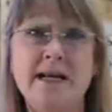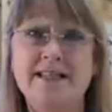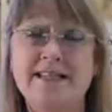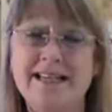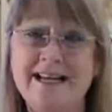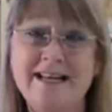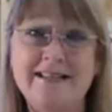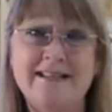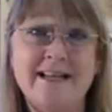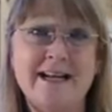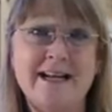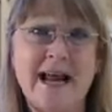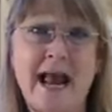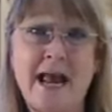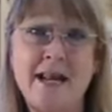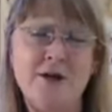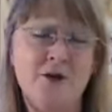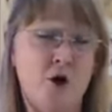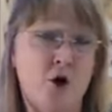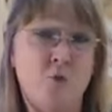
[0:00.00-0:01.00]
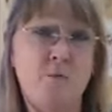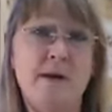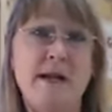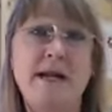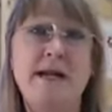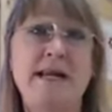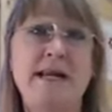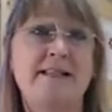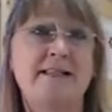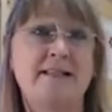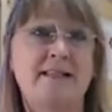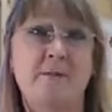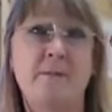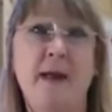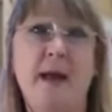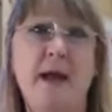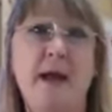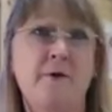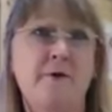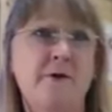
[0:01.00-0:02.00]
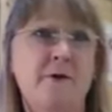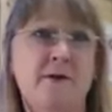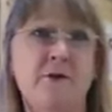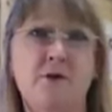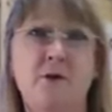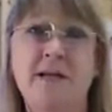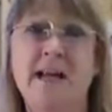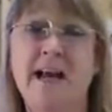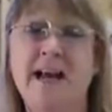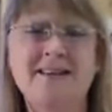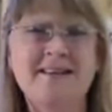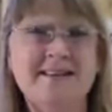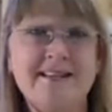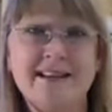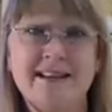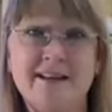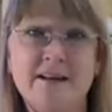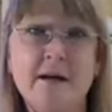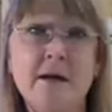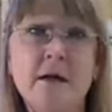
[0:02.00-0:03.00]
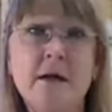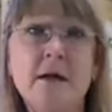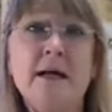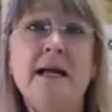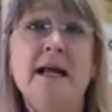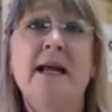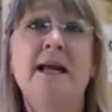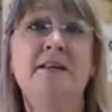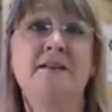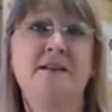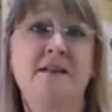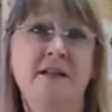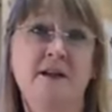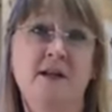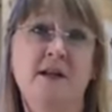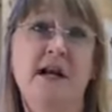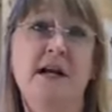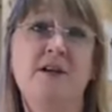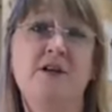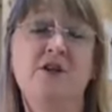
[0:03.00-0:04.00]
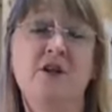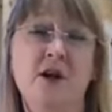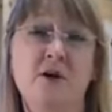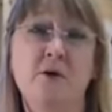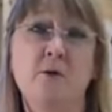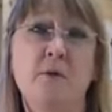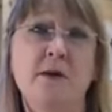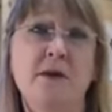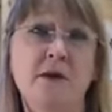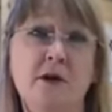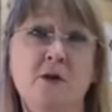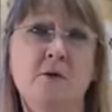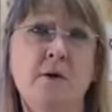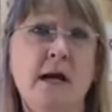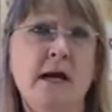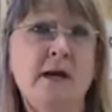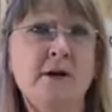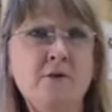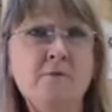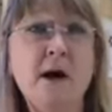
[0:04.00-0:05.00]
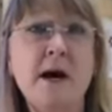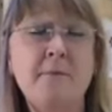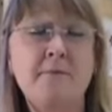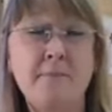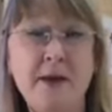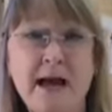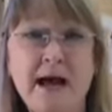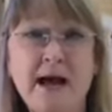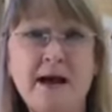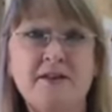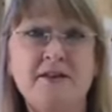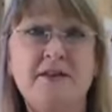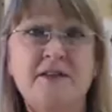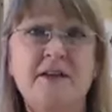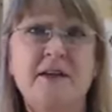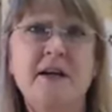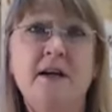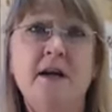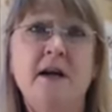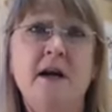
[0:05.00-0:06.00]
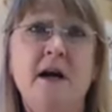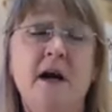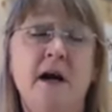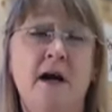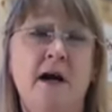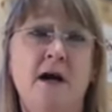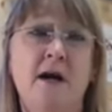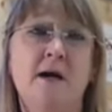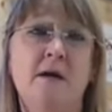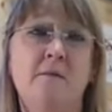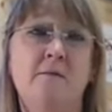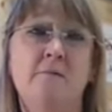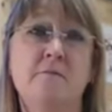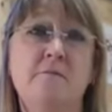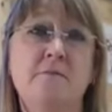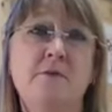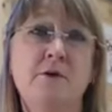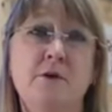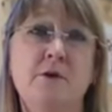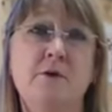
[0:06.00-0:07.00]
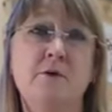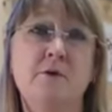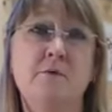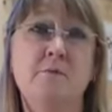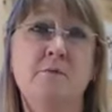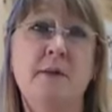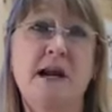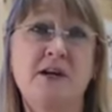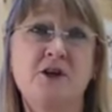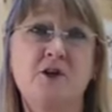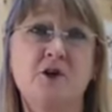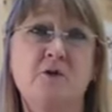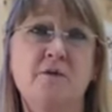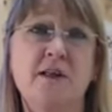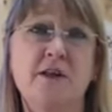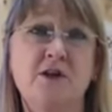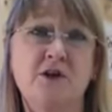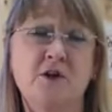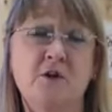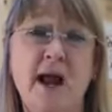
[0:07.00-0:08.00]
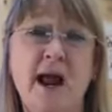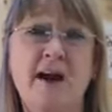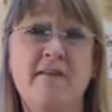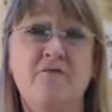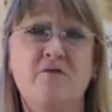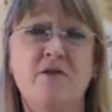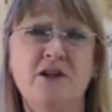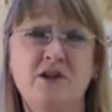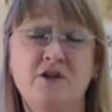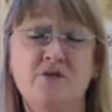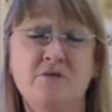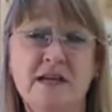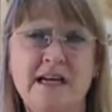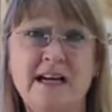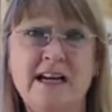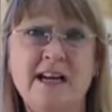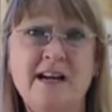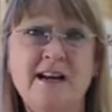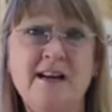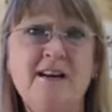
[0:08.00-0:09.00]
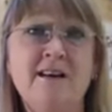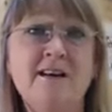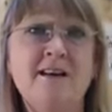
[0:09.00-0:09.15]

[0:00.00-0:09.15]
sees it and nobody gets the pattern to test it until I share it with you. And I do my best to make sure that you have what you need,